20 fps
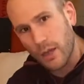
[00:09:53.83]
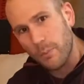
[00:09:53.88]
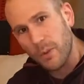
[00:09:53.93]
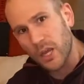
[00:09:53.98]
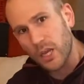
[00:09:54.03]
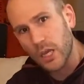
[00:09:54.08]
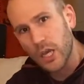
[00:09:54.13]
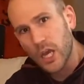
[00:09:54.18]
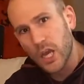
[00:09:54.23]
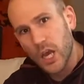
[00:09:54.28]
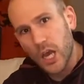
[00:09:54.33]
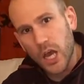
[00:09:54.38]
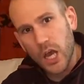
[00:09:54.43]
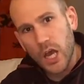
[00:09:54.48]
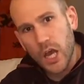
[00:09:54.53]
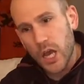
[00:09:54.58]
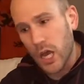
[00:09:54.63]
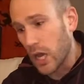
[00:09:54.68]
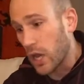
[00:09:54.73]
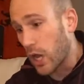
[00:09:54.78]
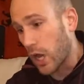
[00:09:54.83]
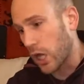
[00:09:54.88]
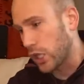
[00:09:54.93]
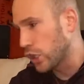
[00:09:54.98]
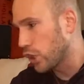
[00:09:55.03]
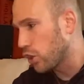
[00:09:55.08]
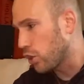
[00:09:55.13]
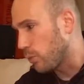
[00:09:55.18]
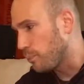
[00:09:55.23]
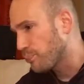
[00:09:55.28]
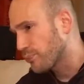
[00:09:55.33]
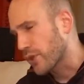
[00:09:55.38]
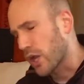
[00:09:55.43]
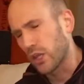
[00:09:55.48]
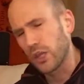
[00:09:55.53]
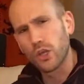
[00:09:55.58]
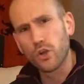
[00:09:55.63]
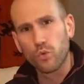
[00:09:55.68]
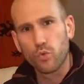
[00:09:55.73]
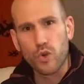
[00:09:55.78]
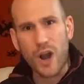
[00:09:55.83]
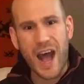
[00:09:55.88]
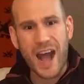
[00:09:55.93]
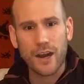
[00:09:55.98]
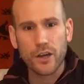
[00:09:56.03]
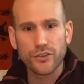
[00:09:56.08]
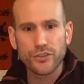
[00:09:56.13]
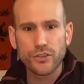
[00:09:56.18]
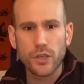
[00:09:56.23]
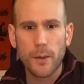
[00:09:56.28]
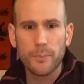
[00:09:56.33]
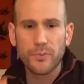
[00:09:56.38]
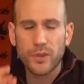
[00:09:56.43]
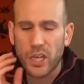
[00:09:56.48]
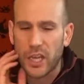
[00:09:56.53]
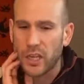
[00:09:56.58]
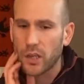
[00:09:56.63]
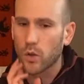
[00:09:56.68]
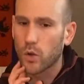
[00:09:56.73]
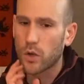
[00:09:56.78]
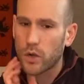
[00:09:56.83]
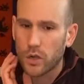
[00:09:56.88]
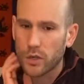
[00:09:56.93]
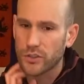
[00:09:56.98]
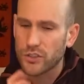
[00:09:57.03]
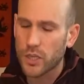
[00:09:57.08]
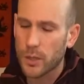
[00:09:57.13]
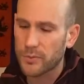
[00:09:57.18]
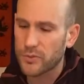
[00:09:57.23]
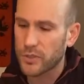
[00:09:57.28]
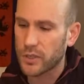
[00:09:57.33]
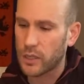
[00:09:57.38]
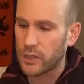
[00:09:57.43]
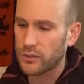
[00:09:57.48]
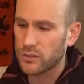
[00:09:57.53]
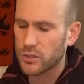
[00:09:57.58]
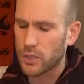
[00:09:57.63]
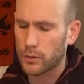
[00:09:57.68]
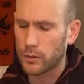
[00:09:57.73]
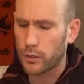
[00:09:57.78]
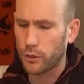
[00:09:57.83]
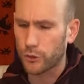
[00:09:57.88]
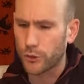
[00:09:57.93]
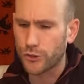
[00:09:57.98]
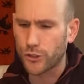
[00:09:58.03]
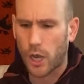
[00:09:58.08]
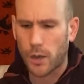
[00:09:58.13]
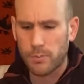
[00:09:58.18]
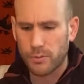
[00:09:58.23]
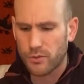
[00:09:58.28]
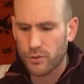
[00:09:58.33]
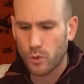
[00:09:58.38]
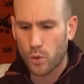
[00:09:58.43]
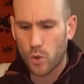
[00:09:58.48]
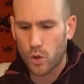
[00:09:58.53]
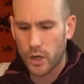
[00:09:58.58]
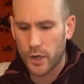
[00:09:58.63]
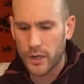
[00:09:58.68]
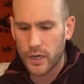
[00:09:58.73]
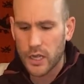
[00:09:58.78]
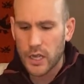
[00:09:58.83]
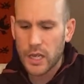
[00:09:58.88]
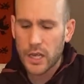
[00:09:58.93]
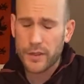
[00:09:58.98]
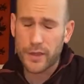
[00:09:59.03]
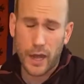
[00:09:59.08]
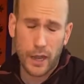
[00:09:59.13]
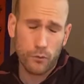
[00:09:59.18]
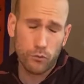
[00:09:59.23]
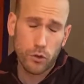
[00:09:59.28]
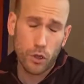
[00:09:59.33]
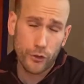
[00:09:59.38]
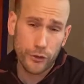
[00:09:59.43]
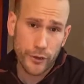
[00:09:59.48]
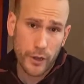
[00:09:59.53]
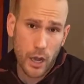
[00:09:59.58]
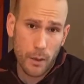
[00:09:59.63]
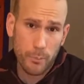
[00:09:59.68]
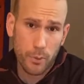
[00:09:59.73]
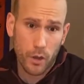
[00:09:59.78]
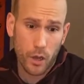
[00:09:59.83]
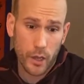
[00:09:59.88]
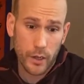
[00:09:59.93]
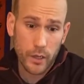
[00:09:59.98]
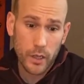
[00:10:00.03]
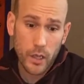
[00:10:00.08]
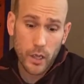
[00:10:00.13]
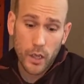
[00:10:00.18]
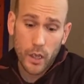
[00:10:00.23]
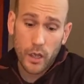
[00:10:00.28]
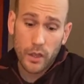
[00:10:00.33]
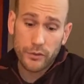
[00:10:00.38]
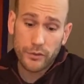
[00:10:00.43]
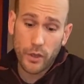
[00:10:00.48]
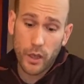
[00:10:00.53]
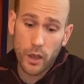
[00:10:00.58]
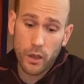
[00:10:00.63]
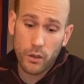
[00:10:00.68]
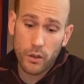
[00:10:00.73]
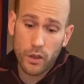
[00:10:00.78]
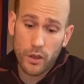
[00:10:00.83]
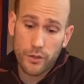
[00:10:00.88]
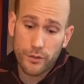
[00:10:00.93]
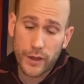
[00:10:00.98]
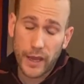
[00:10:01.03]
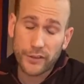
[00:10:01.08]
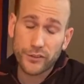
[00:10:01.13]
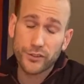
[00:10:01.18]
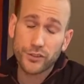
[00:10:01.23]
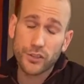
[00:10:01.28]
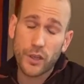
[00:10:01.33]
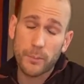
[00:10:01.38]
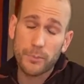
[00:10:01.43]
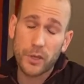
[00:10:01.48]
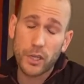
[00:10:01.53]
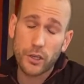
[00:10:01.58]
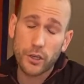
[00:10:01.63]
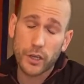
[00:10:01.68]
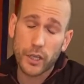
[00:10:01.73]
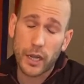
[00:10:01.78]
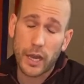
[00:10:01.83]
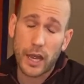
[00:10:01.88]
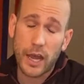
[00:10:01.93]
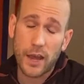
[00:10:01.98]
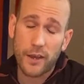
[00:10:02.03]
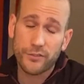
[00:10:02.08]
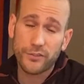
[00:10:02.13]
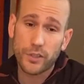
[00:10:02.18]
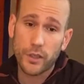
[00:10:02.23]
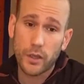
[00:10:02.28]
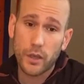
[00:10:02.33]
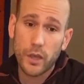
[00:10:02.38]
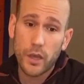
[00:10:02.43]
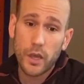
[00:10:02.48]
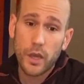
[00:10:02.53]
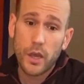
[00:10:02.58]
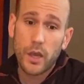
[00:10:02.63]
have been a little rock or something, or some little sharp thorn that I rolled it up on. So that's something you're going to have to